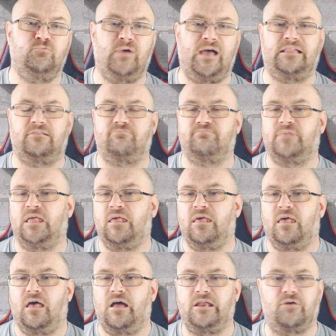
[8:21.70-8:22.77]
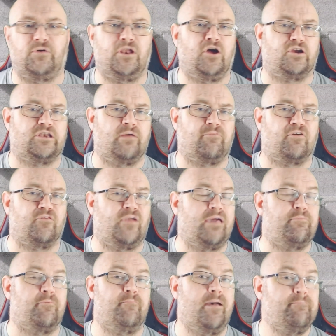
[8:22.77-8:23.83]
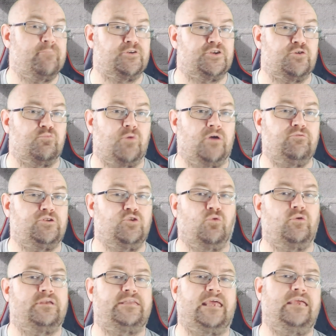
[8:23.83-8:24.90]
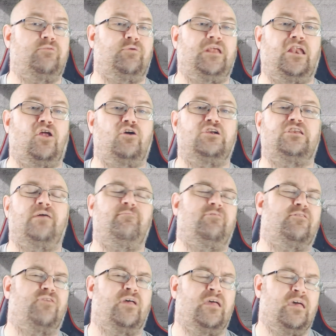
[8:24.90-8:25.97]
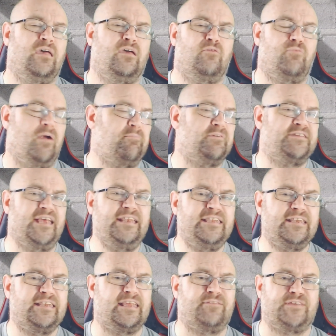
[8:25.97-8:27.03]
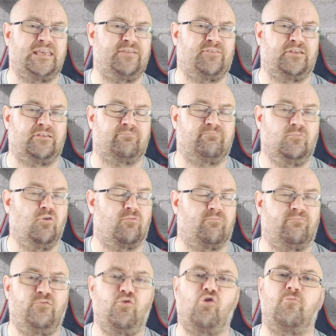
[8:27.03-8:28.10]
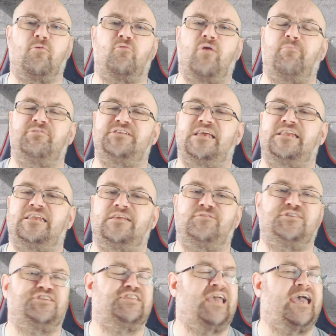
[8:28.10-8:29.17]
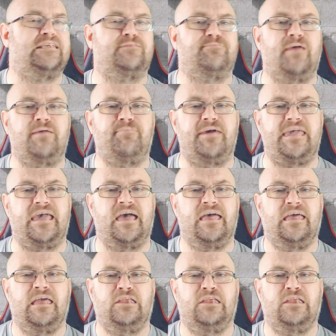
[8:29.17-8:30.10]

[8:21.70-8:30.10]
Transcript: Well, I know a large number of Labour members who won't, nor indeed will a large number of representatives even, or former representatives as the case may be,